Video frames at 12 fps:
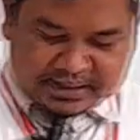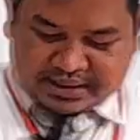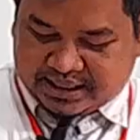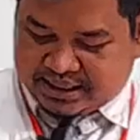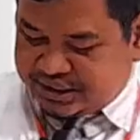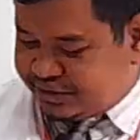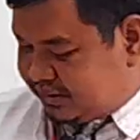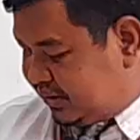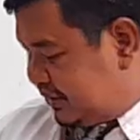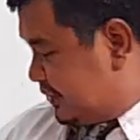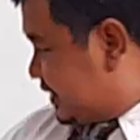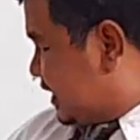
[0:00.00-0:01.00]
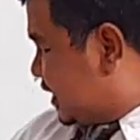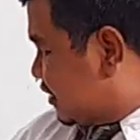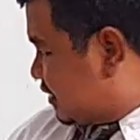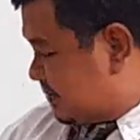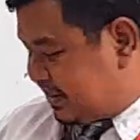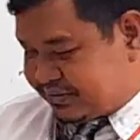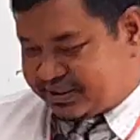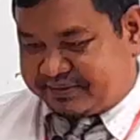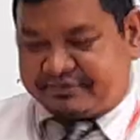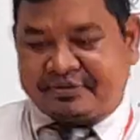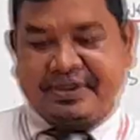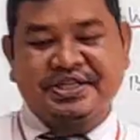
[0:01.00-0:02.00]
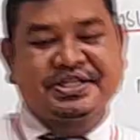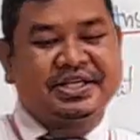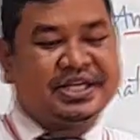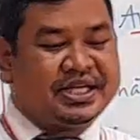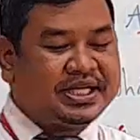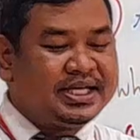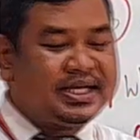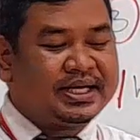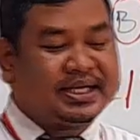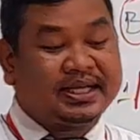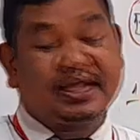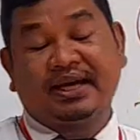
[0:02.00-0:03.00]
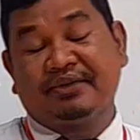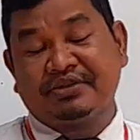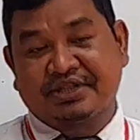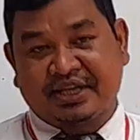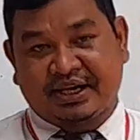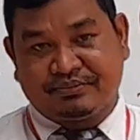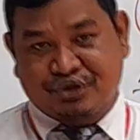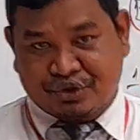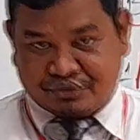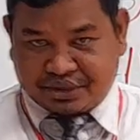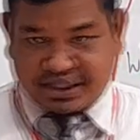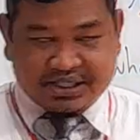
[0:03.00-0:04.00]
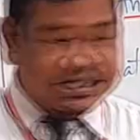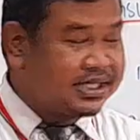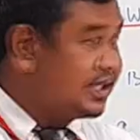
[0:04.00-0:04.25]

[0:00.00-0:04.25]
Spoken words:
as you already know about some phrases in here, now it's time to read,